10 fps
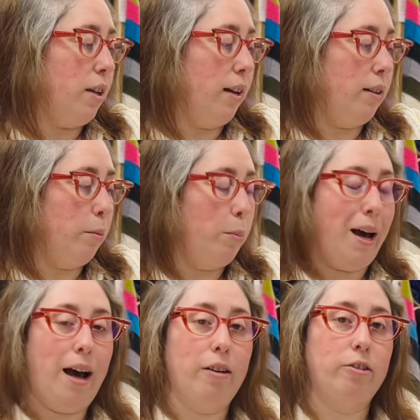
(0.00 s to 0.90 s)
and
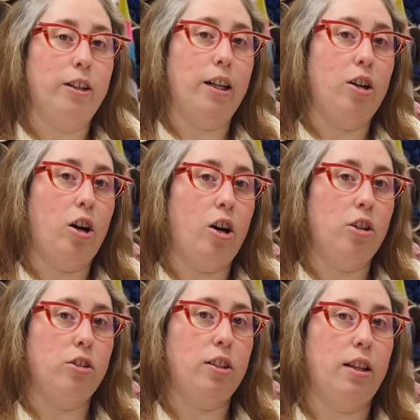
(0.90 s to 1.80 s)
empowering
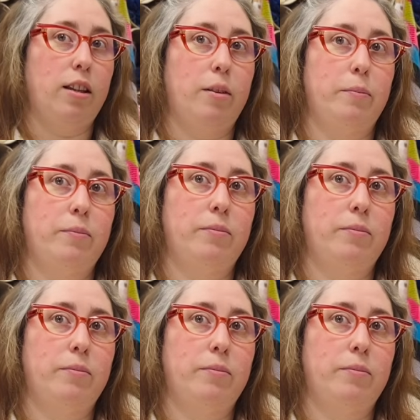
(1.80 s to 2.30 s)
cards in them.